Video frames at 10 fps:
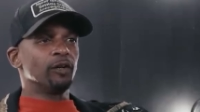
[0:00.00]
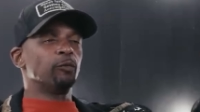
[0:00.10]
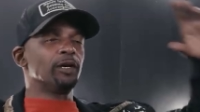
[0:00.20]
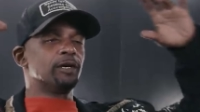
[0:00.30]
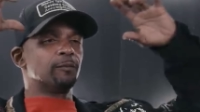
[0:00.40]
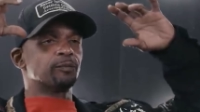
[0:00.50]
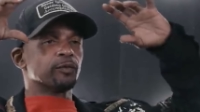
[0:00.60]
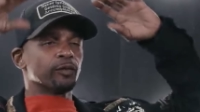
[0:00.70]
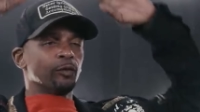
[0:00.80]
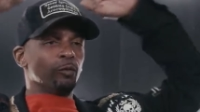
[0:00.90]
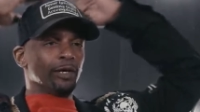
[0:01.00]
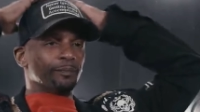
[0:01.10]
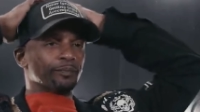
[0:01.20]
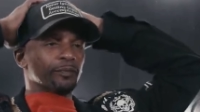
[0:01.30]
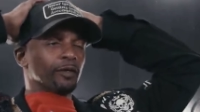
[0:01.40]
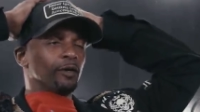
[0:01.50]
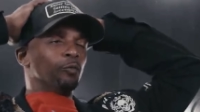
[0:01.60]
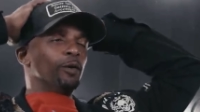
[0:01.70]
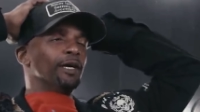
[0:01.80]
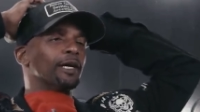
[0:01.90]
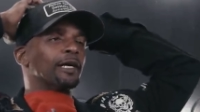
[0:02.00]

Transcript: We the we we the